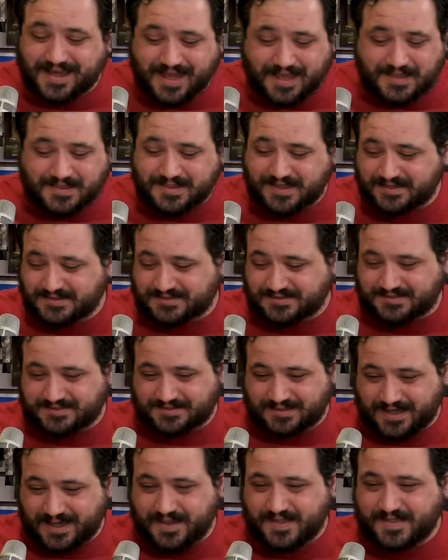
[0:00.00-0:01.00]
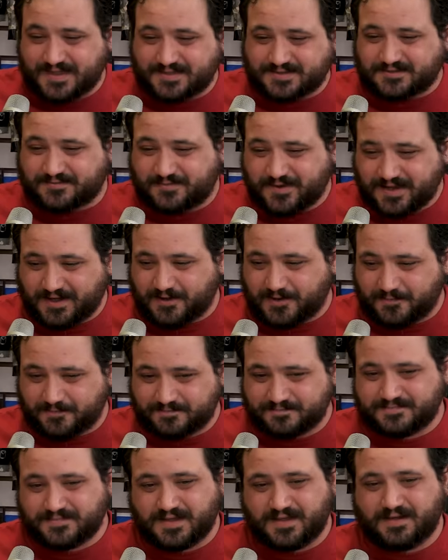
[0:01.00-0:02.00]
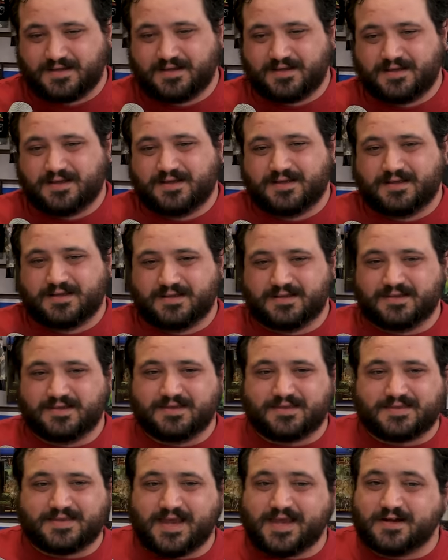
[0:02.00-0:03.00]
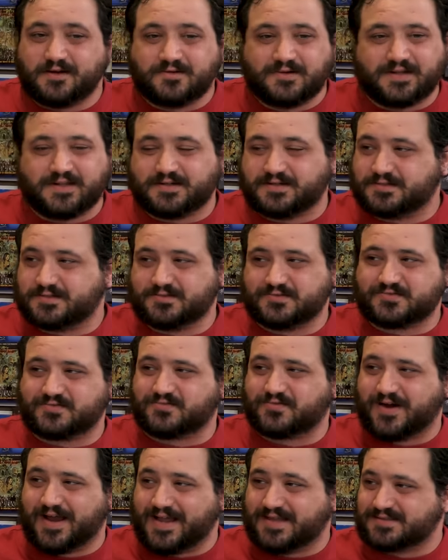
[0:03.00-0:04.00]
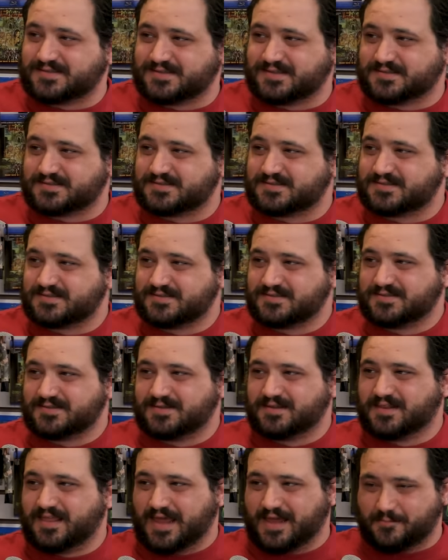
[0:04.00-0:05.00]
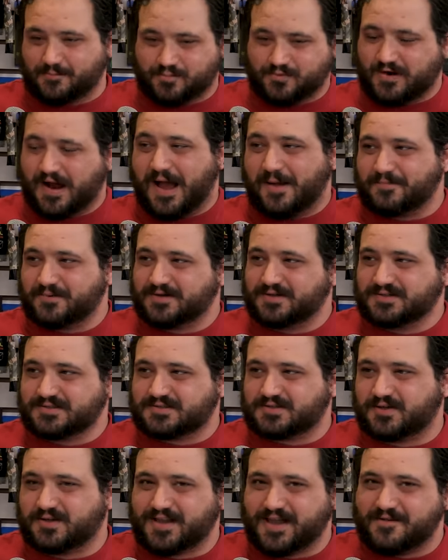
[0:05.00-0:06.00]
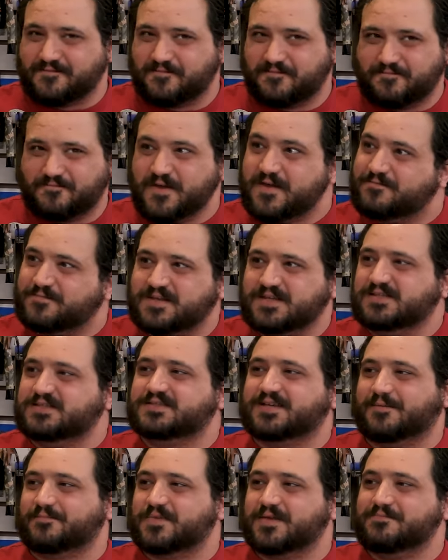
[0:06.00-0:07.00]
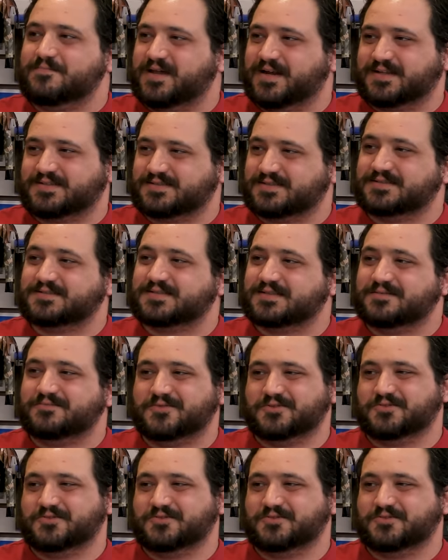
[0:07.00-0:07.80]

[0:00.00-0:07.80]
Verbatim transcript: in this in this film, they don't introduce Francis like proper till like fifty something minutes into the